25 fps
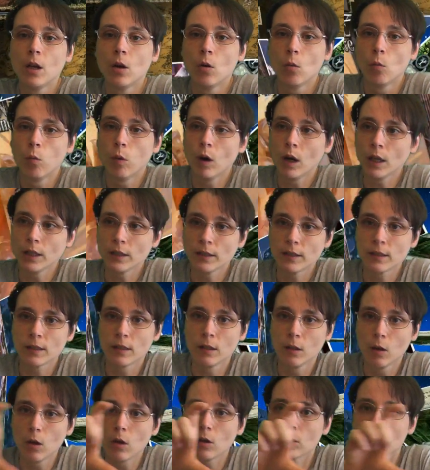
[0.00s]
one
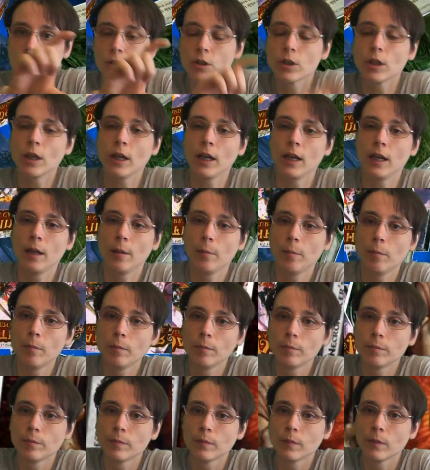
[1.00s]
slot
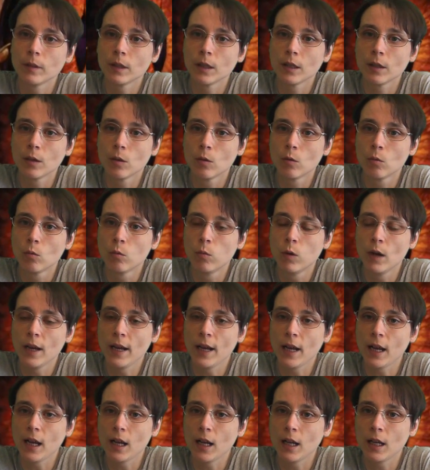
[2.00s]

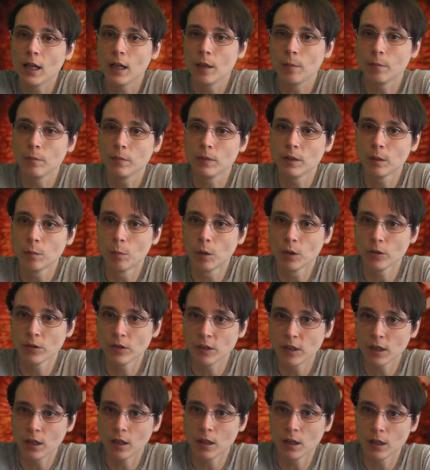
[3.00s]
where the
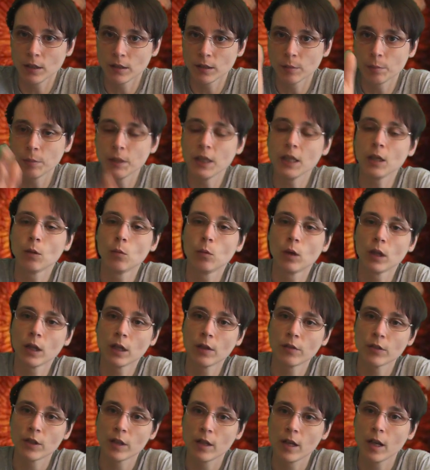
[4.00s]
monster cards appear one
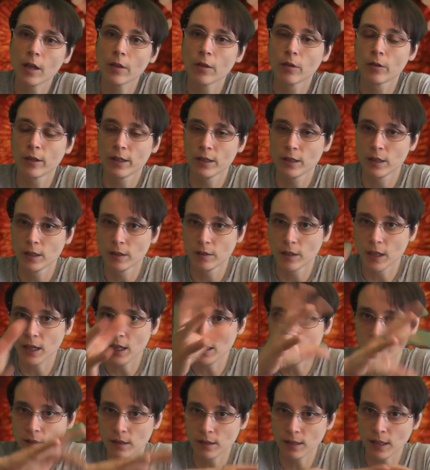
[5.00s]
after the other until they
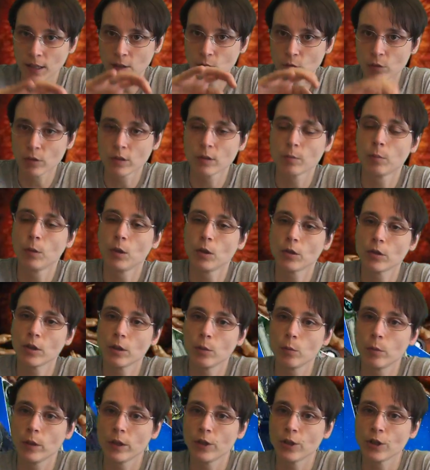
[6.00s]
hit the central spot,
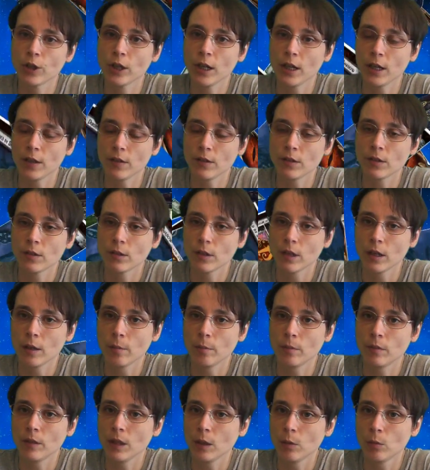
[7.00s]
in which case
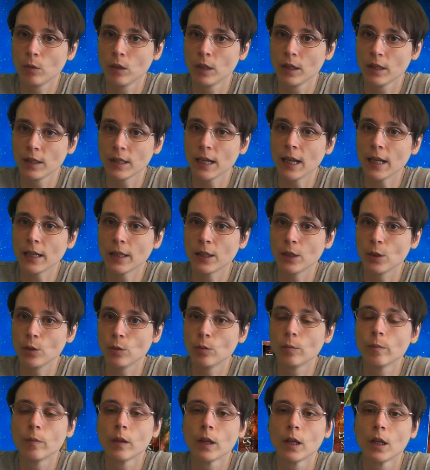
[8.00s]
they will attack
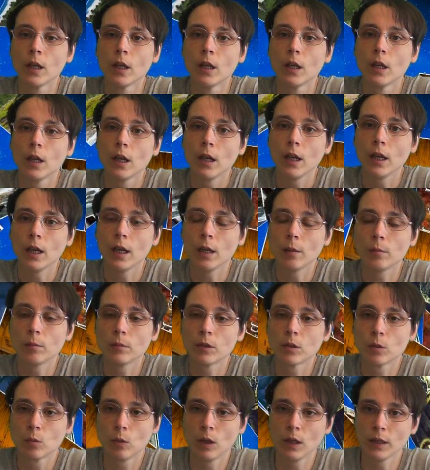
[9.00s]
you.
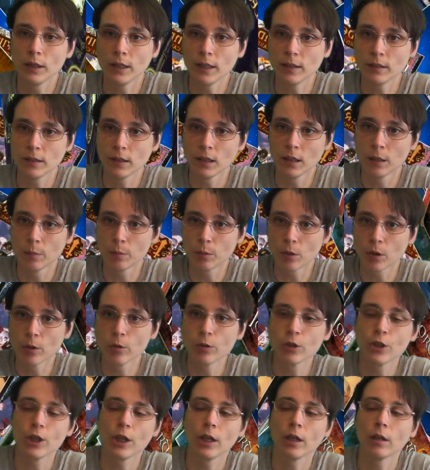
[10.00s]
So while they're still
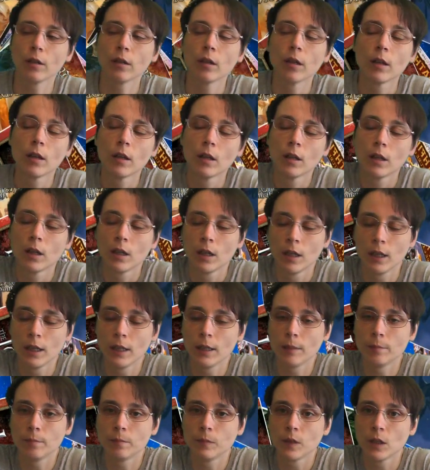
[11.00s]
approaching,
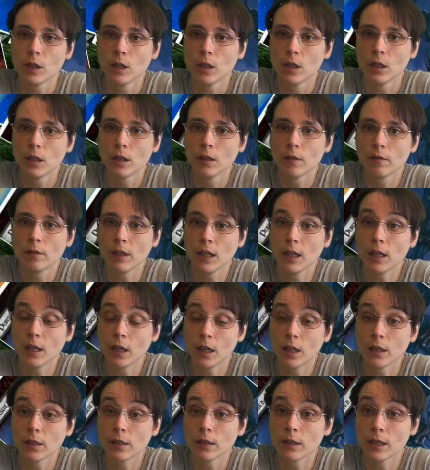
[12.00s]
they
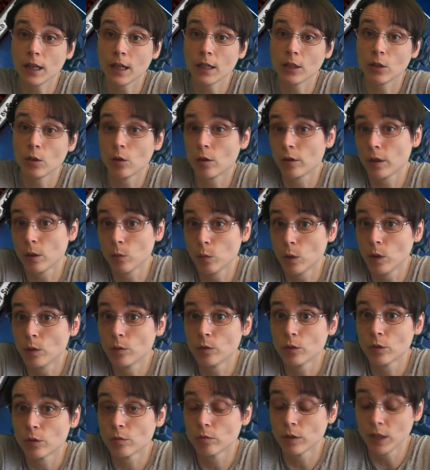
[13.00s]
can't attack you, or they
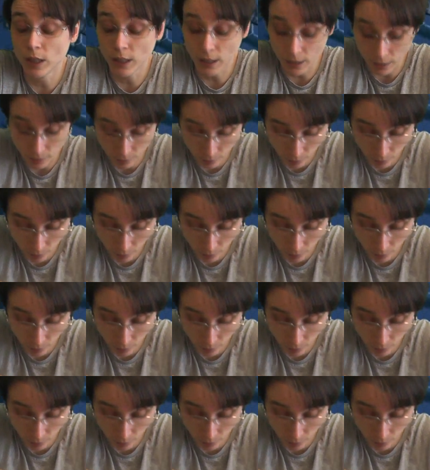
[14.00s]
won't really.